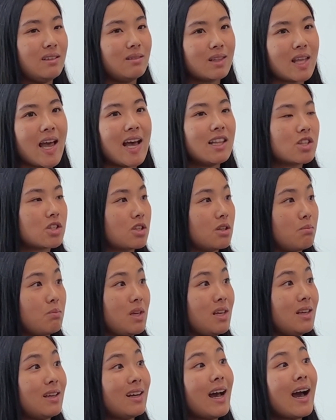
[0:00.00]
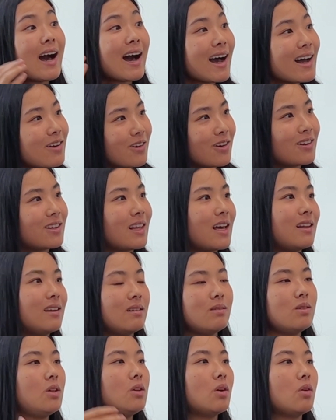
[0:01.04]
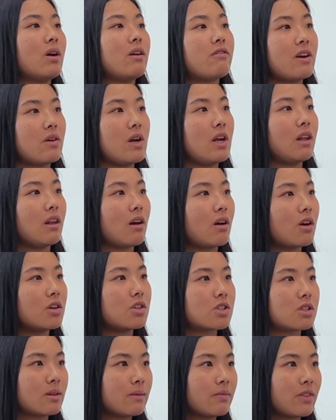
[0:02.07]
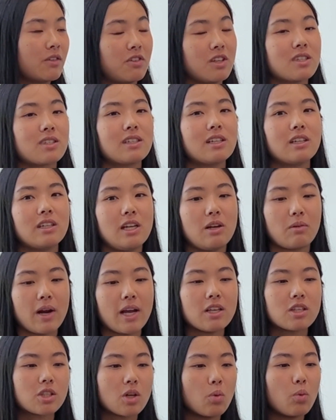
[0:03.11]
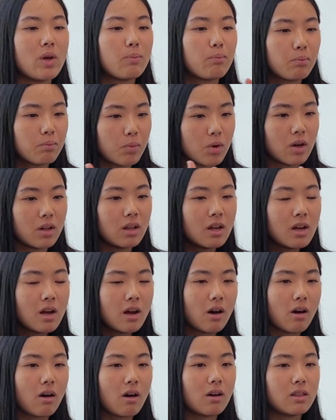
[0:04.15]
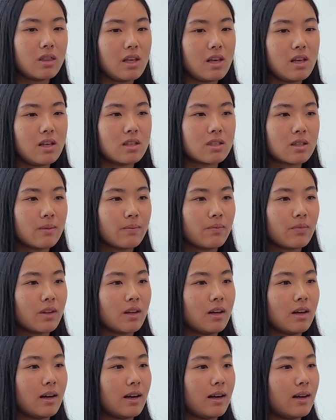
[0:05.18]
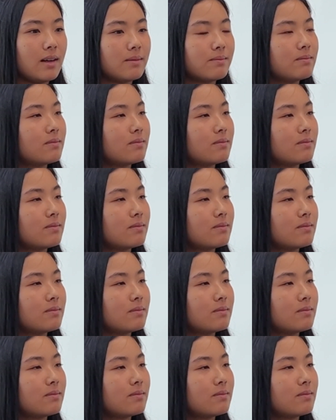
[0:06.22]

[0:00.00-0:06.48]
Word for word: tends to be higher mm-hmm. than you know a mm-hmm. very large mm-hmm. facility right so mm-hmm. we put all these uh,